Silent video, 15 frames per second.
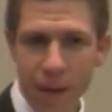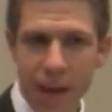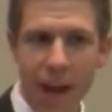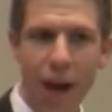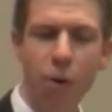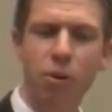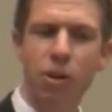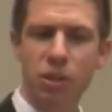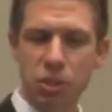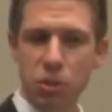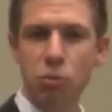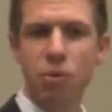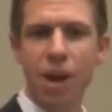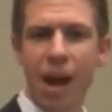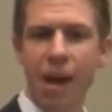how could
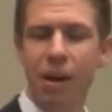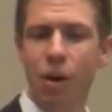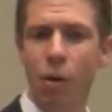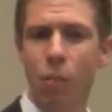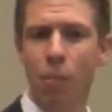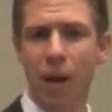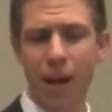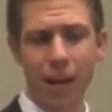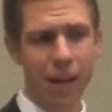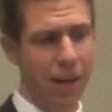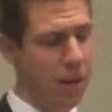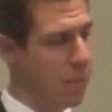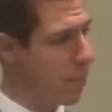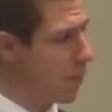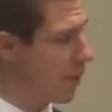you not obey
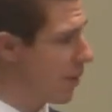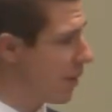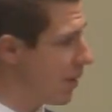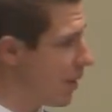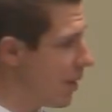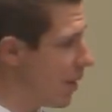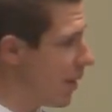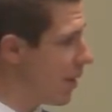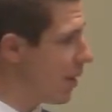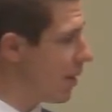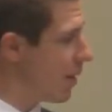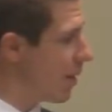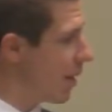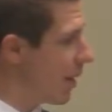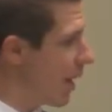Him?
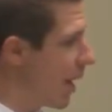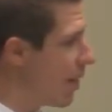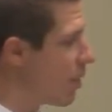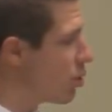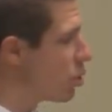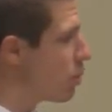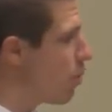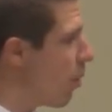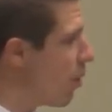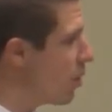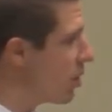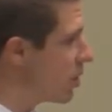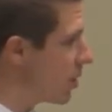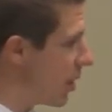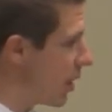in the
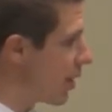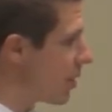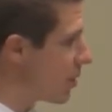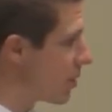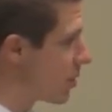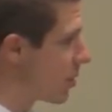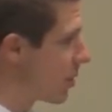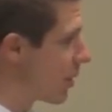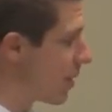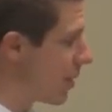smallest things,